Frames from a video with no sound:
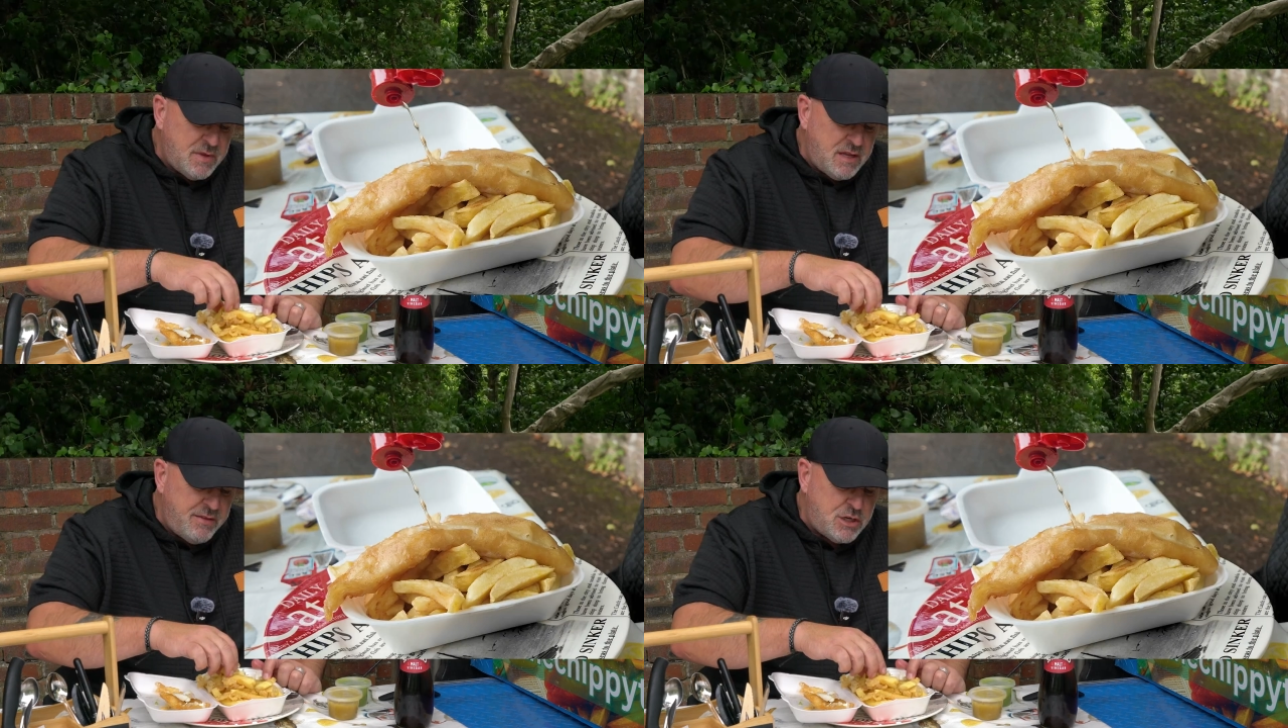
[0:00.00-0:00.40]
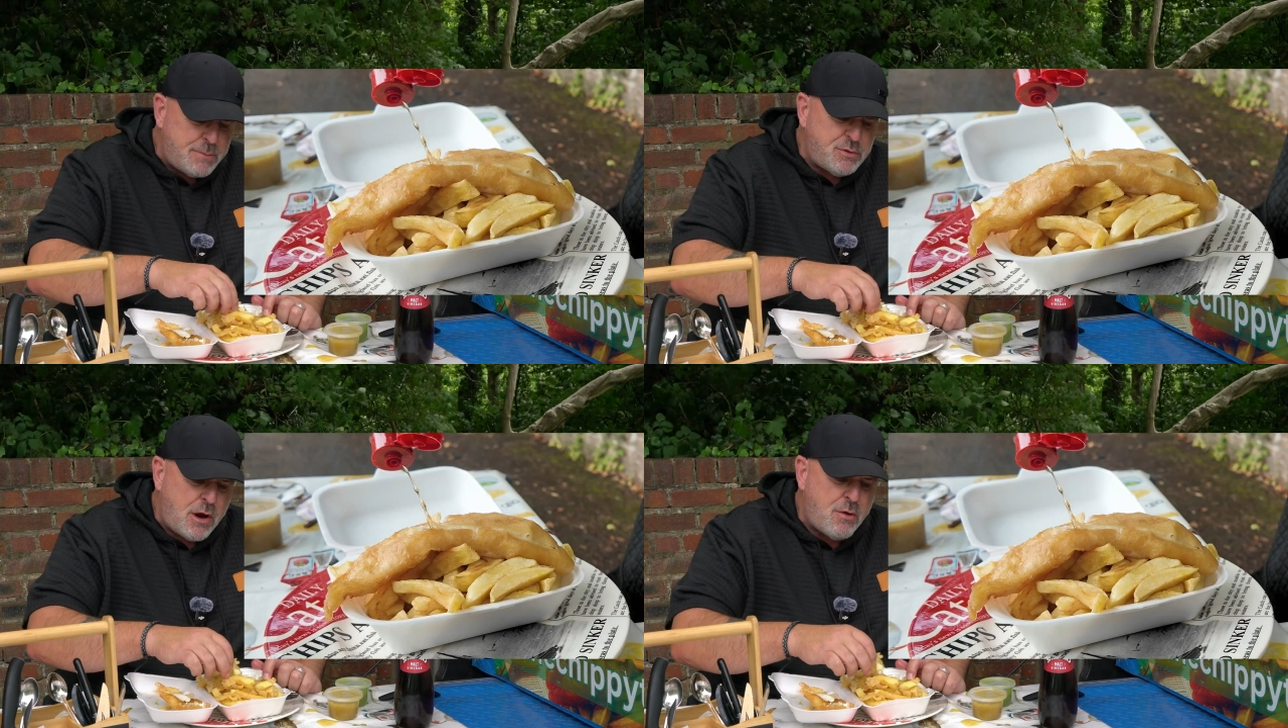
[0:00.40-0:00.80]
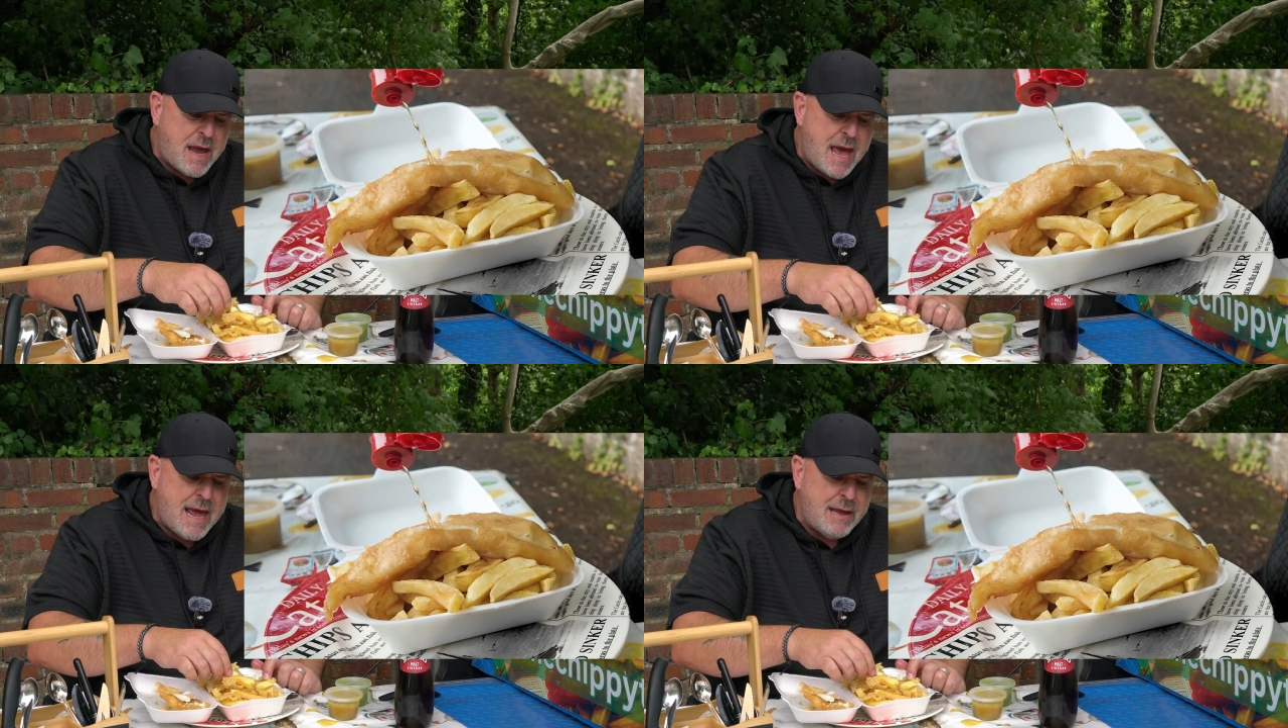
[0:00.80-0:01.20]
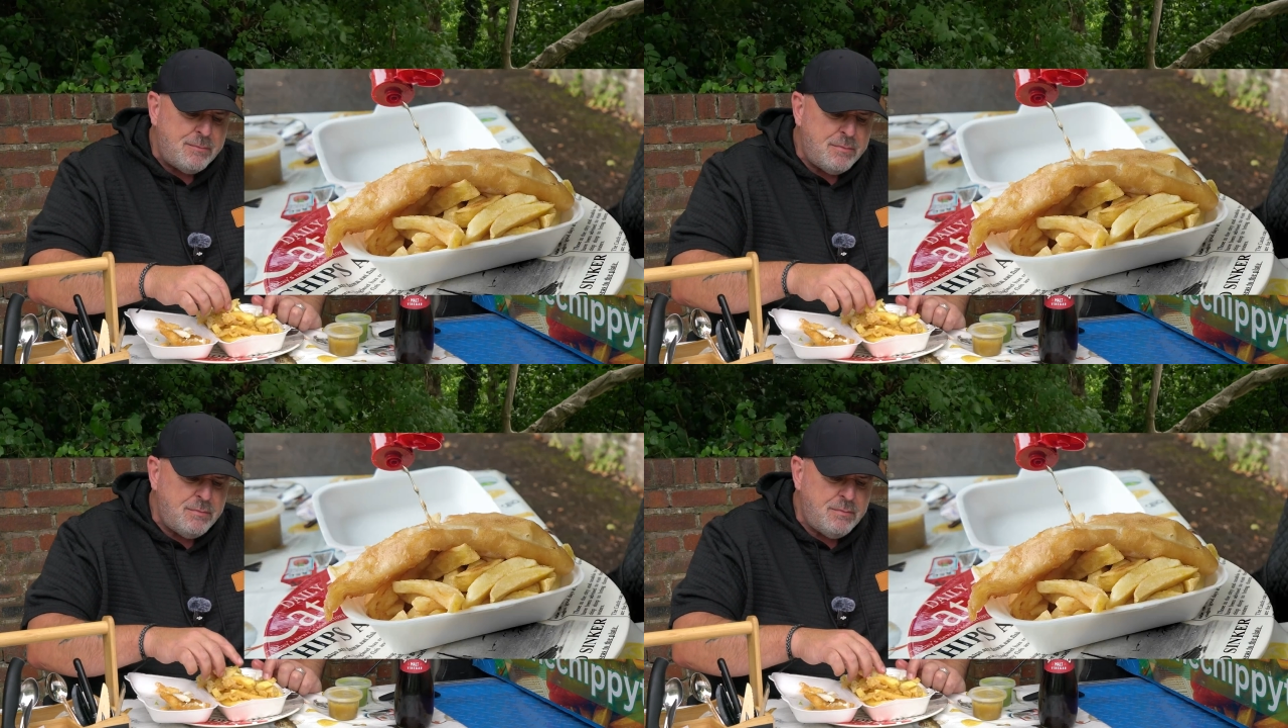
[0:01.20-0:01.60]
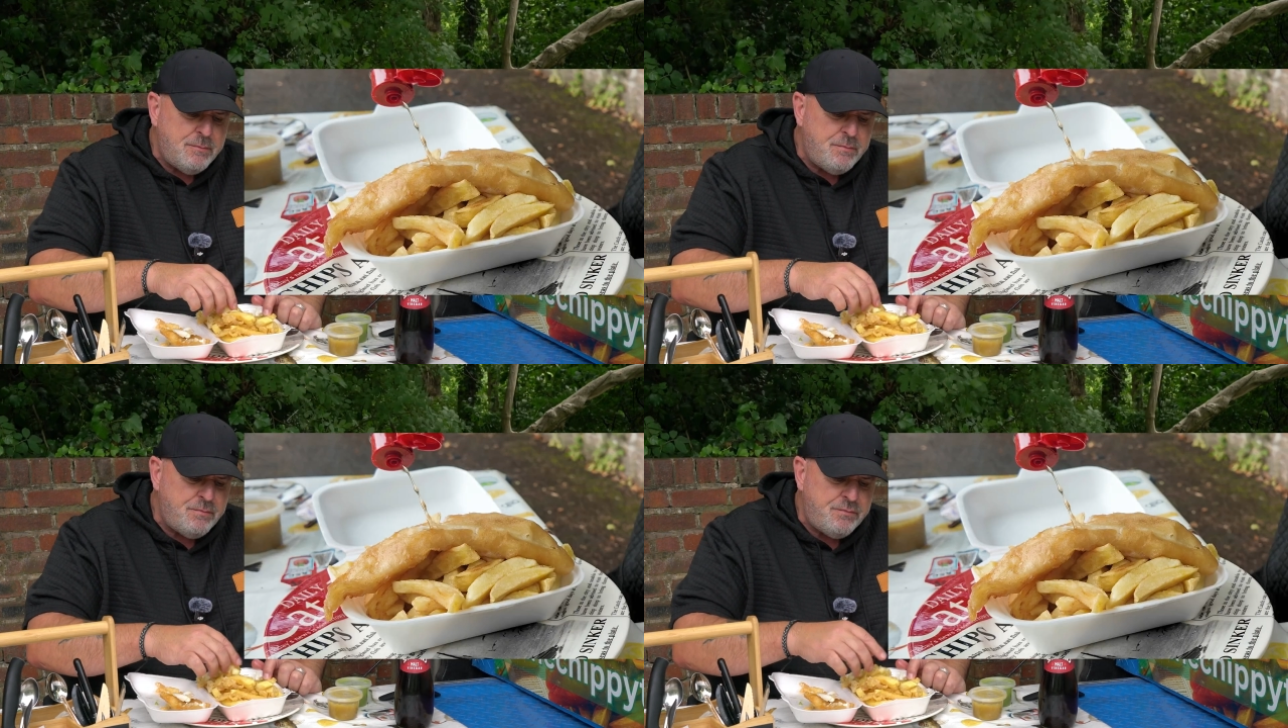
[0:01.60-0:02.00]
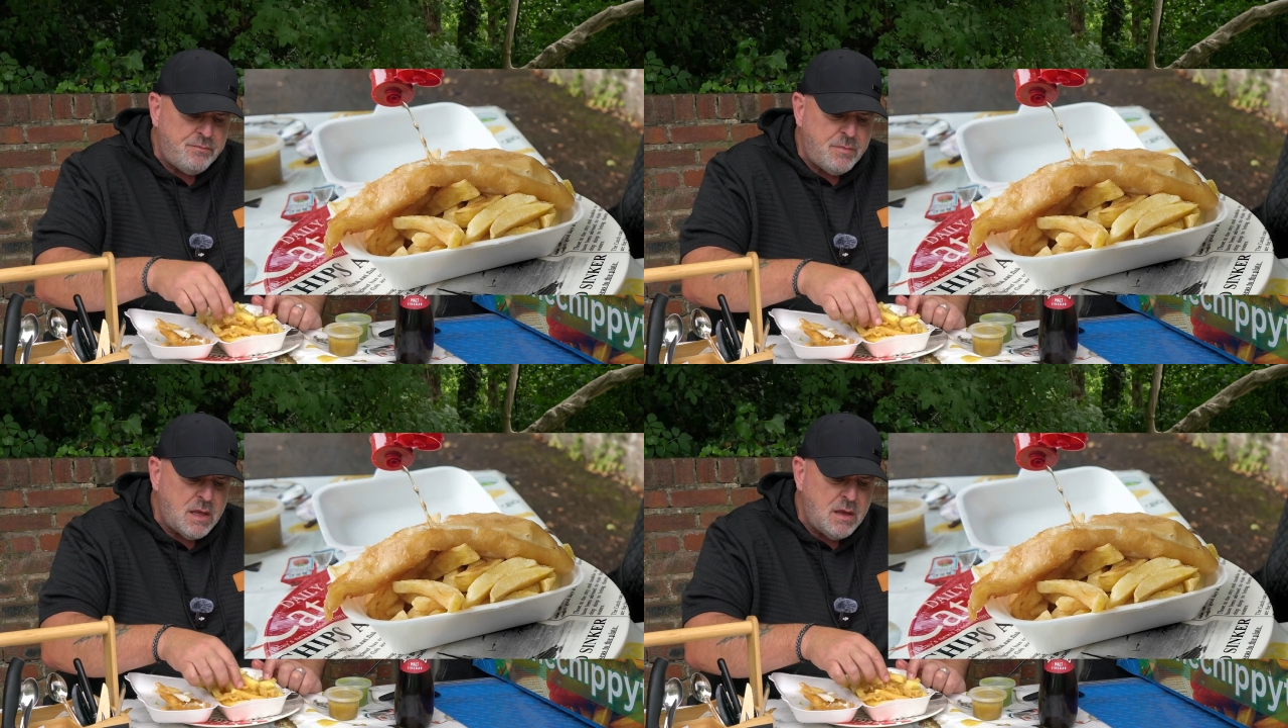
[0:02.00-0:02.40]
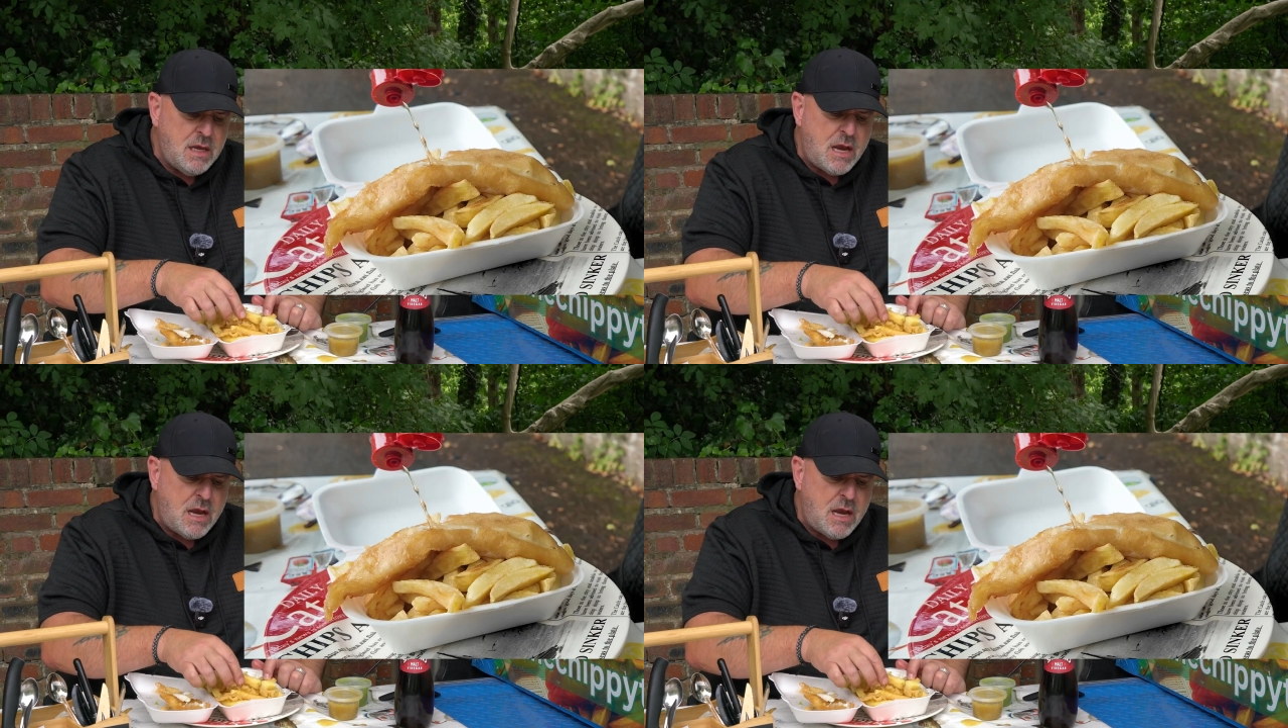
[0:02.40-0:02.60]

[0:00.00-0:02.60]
The chips were okay. You know,